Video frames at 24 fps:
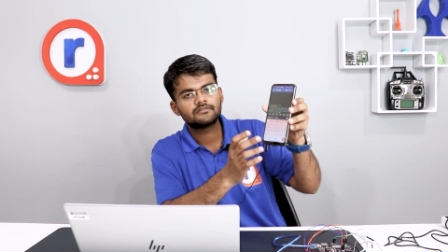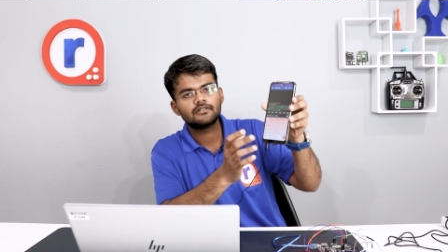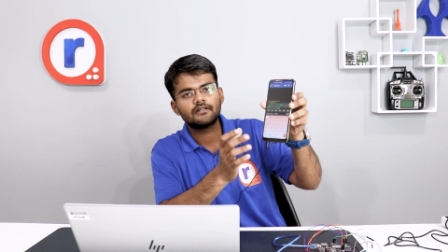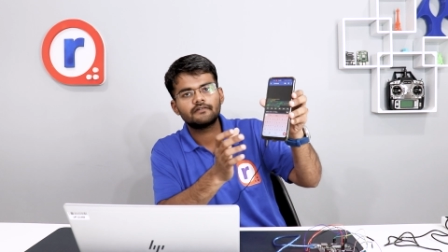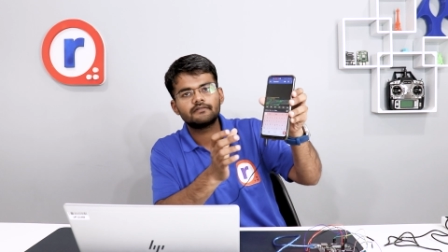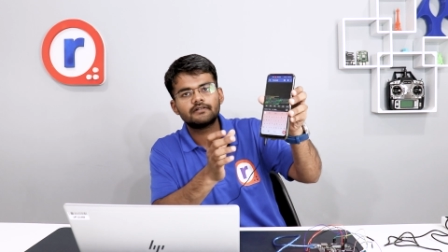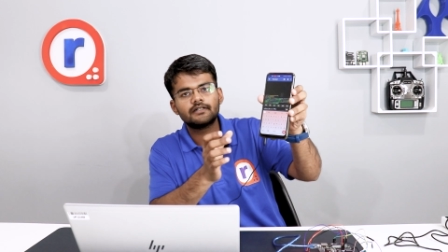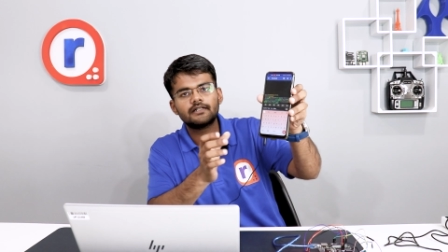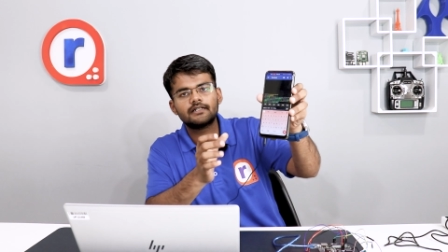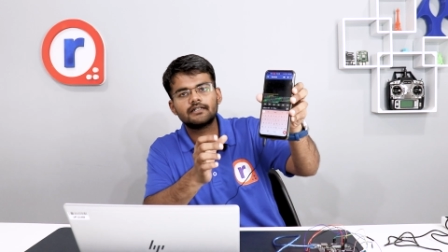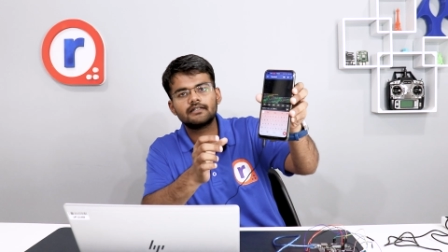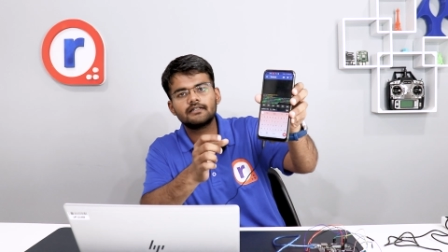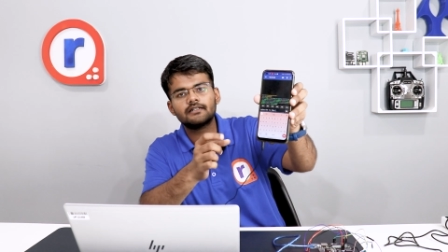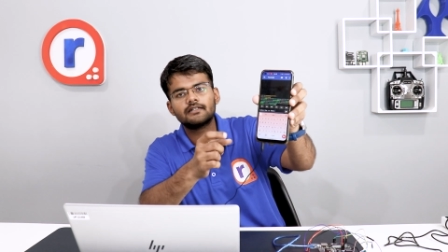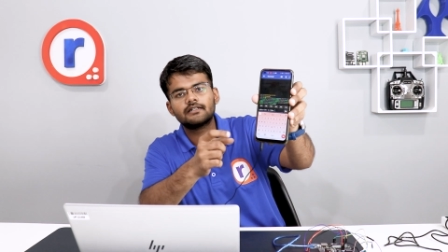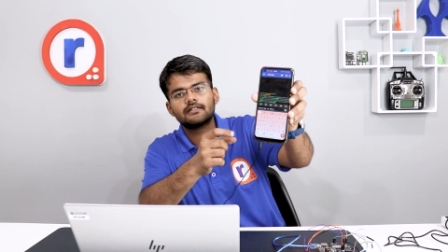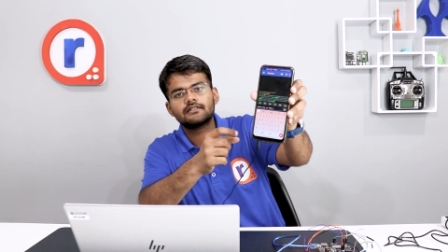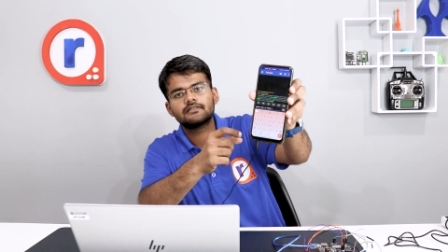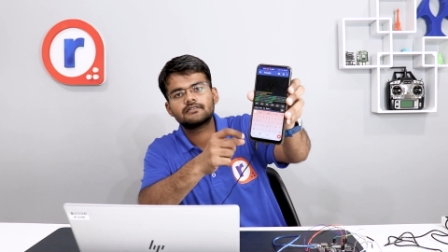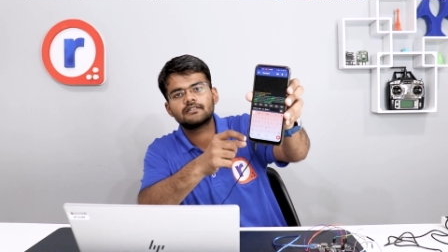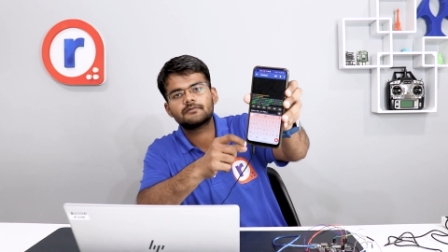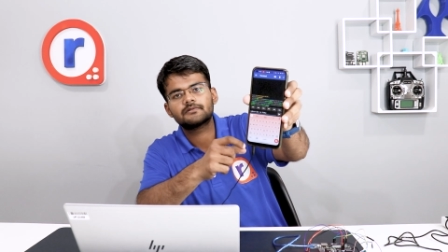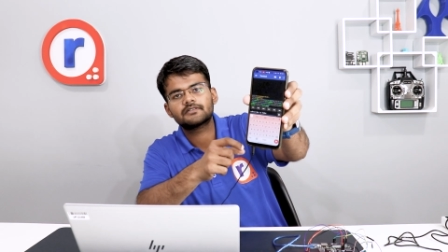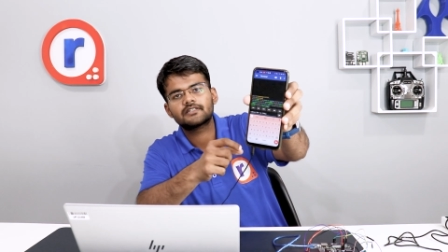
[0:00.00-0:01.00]
So I've written
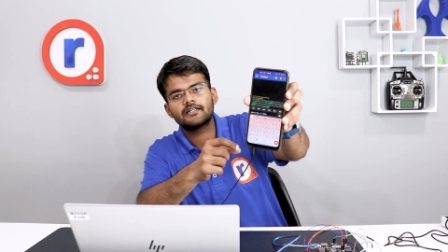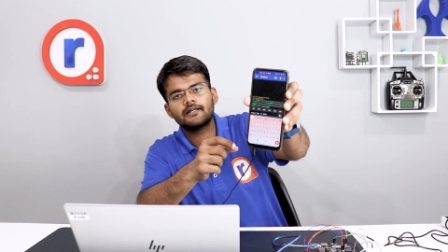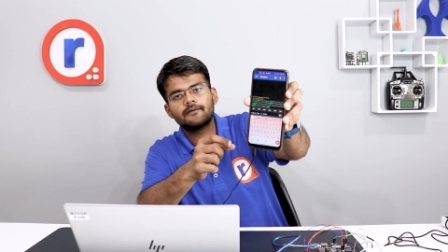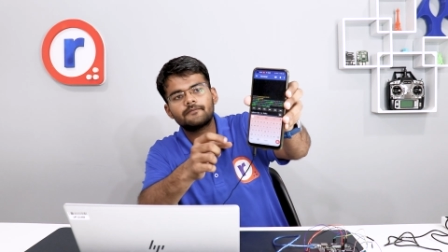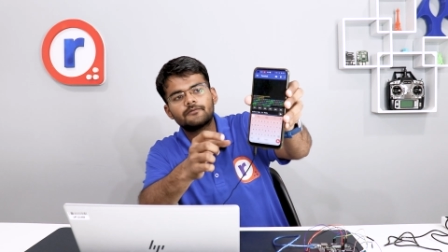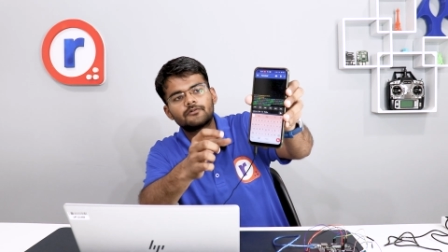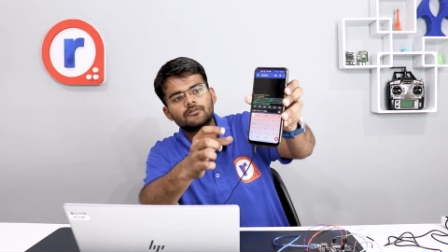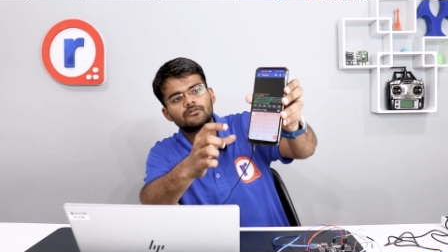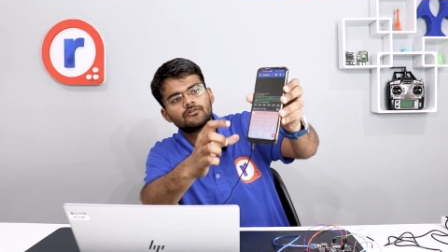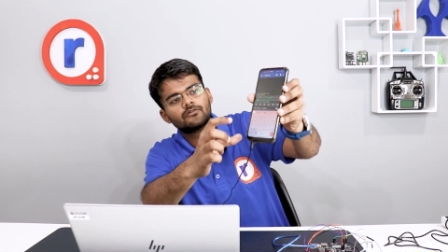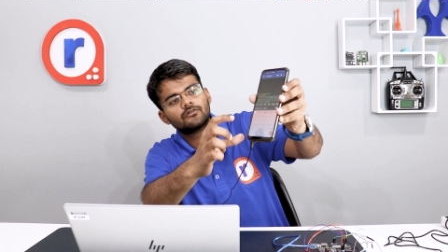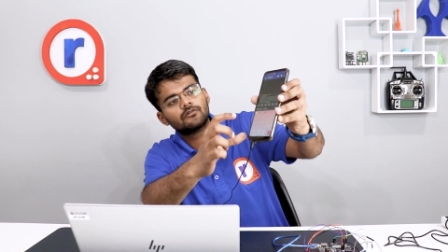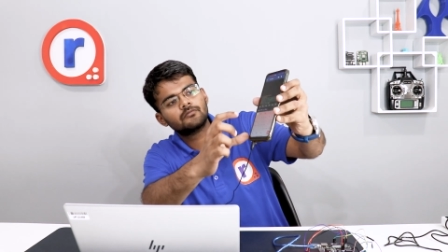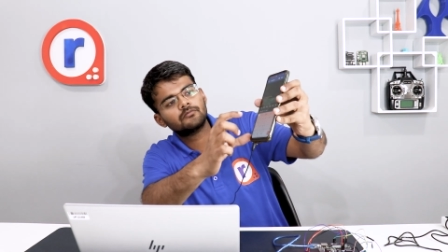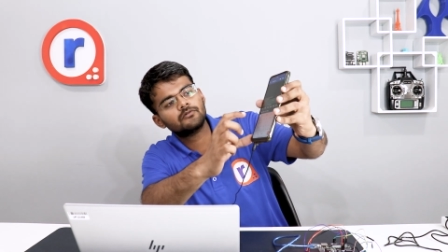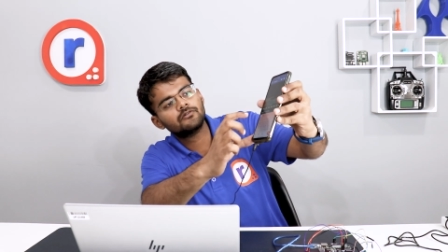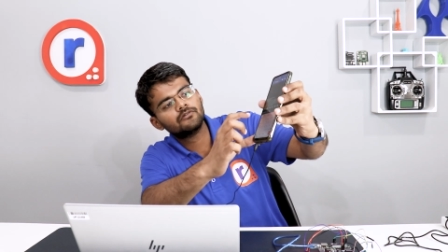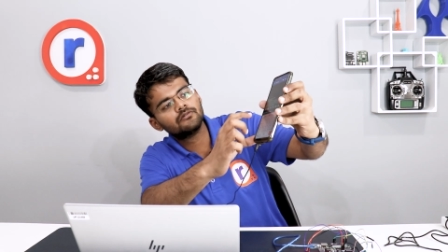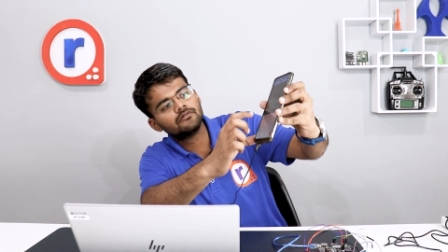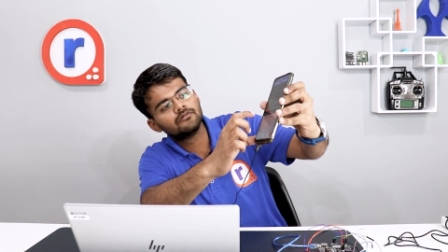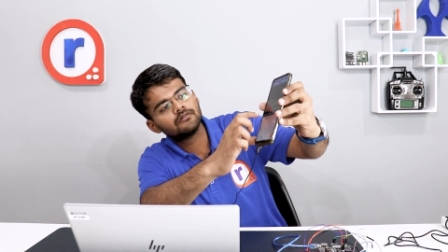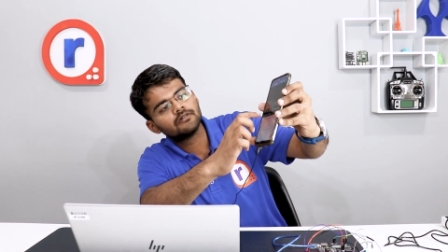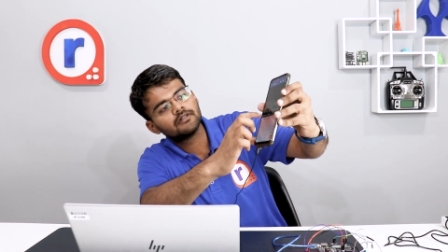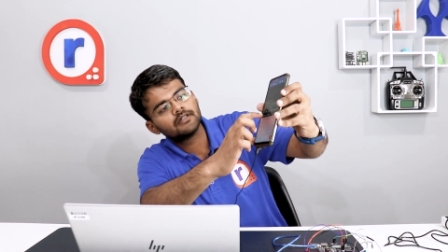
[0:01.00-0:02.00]
here subscribe to
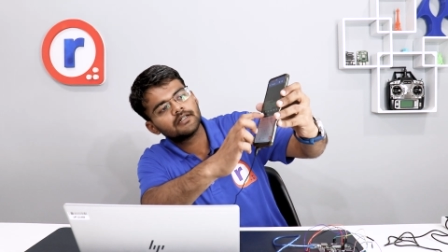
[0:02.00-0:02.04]
Robu